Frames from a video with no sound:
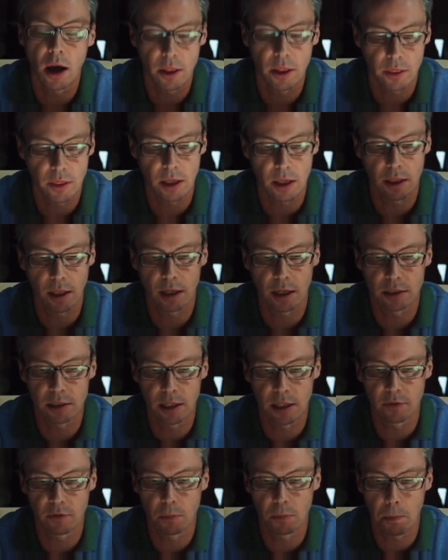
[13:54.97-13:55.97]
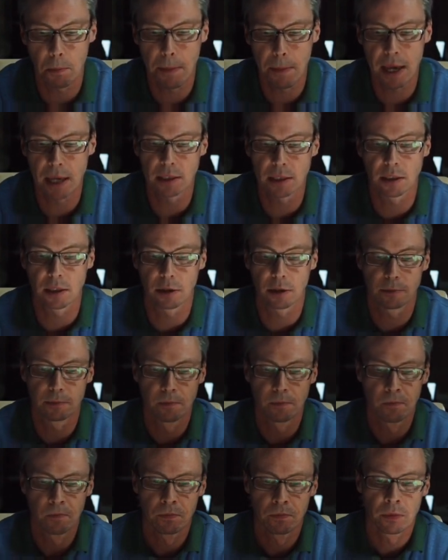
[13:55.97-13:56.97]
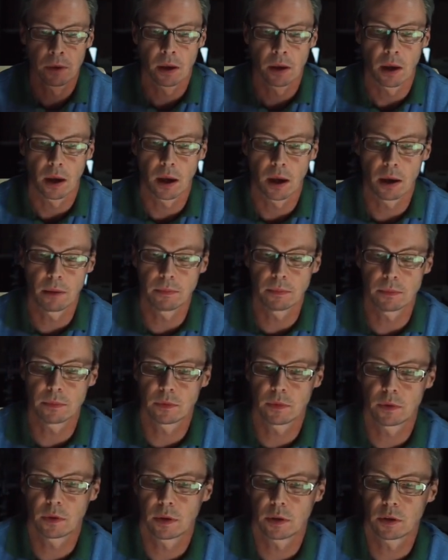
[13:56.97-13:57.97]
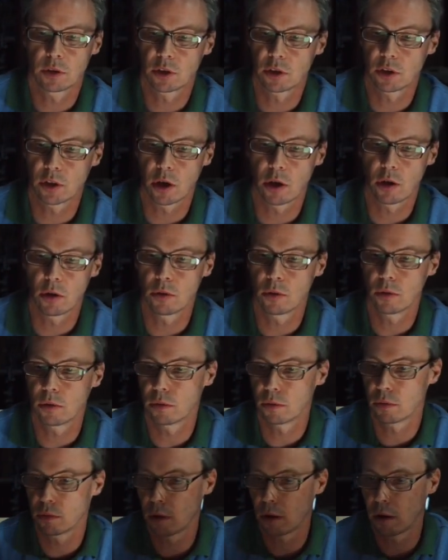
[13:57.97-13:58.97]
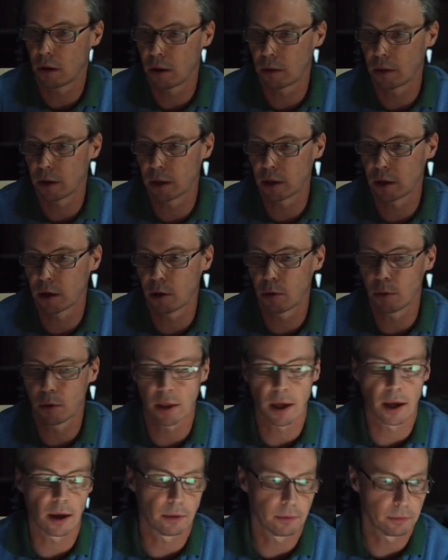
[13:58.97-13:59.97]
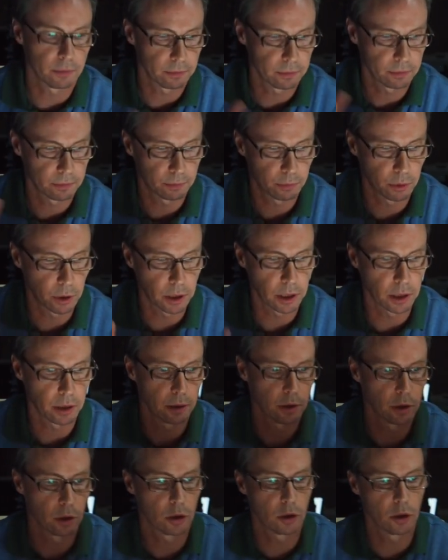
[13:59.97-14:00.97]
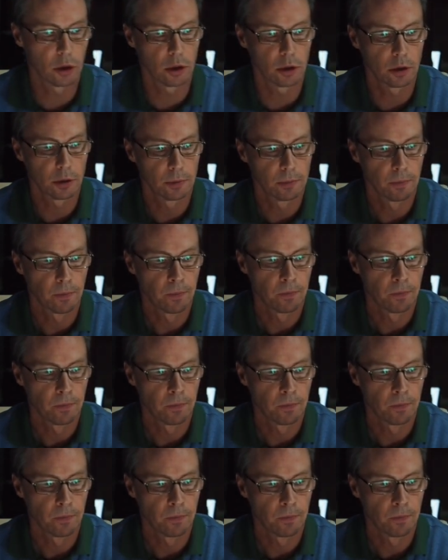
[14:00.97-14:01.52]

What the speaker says: think that's even better. So I'm going to go with that. Brilliant, good.